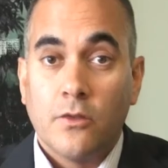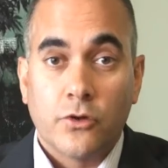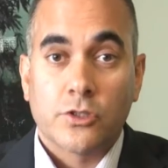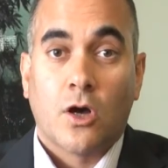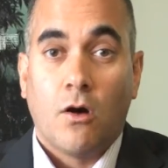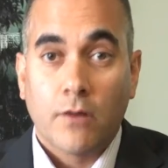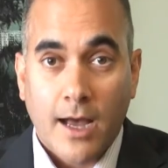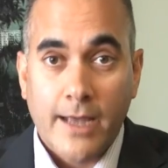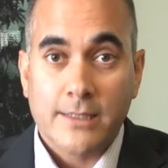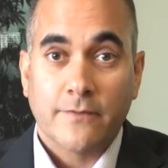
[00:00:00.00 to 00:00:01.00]
There's all
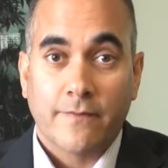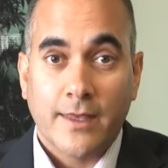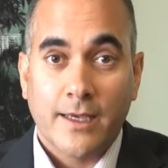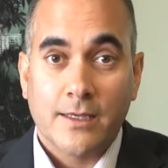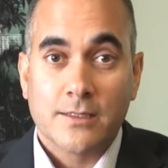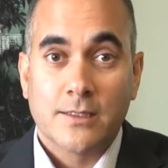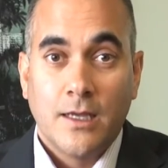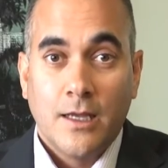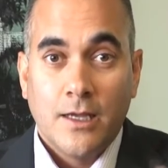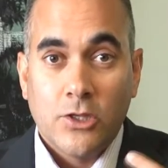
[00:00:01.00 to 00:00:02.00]
kinds of
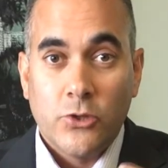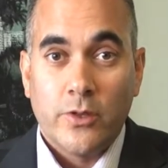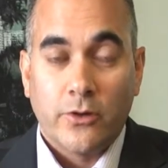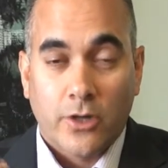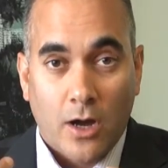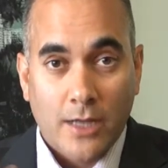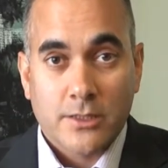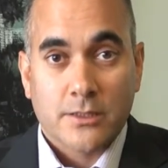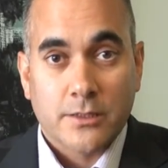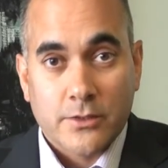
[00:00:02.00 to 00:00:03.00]
things you either
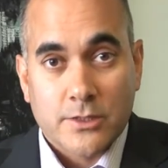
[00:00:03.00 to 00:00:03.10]
consciously or